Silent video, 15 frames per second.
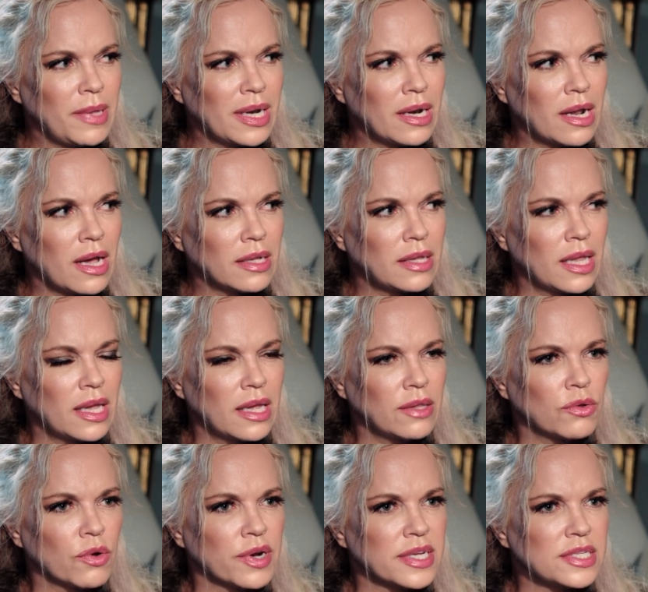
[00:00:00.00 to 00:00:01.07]
bin
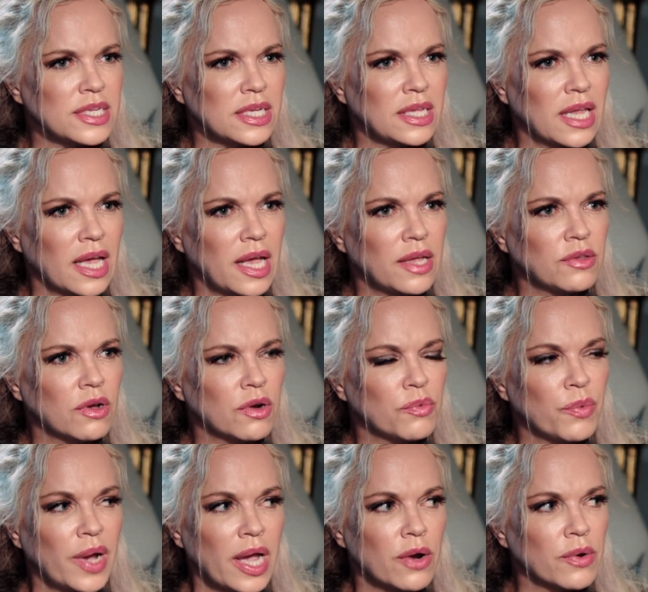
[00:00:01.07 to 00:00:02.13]
Laden, or is he dead, or
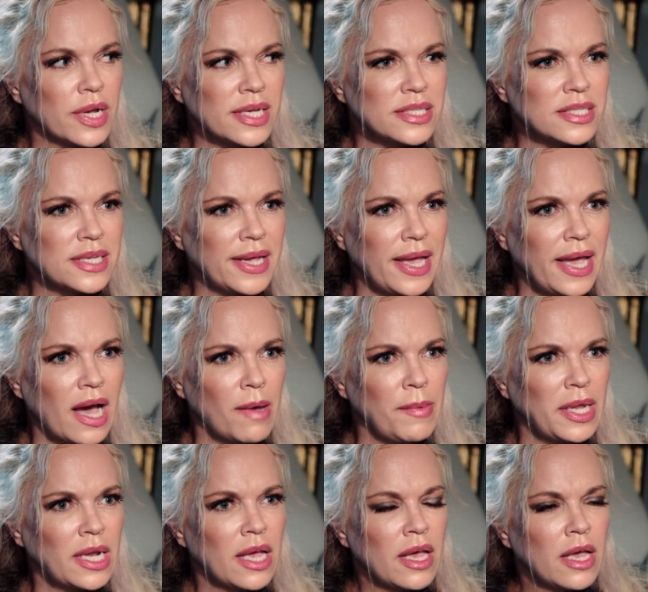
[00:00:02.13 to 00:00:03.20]
where is he? I
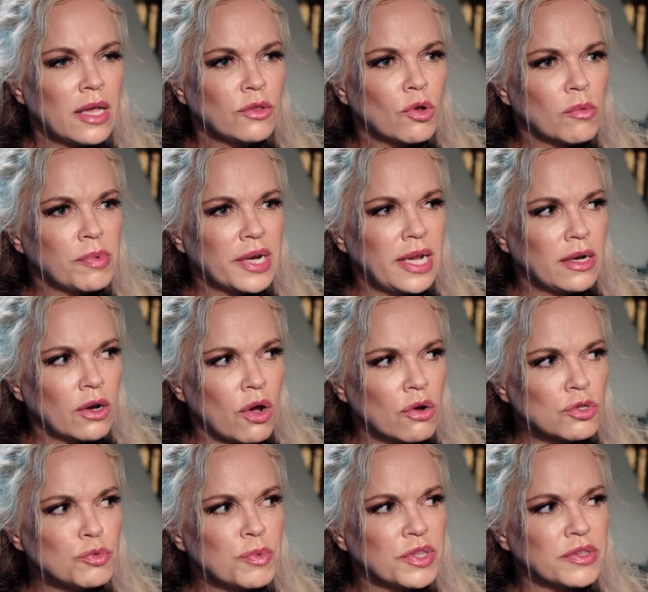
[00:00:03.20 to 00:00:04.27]
mean, nobody
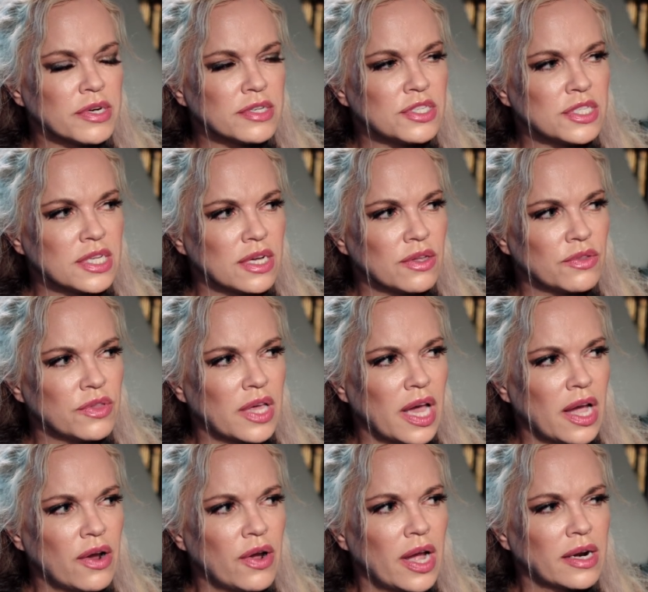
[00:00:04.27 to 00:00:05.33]
knows, but they're still
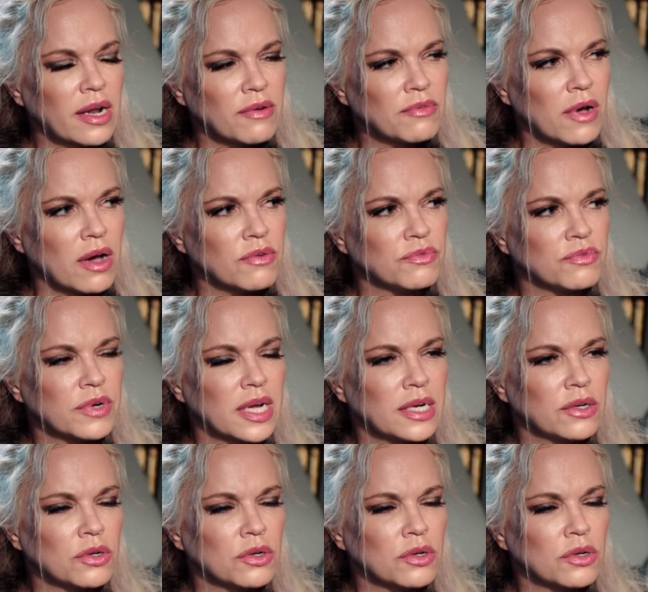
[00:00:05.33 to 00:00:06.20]
there. And I've read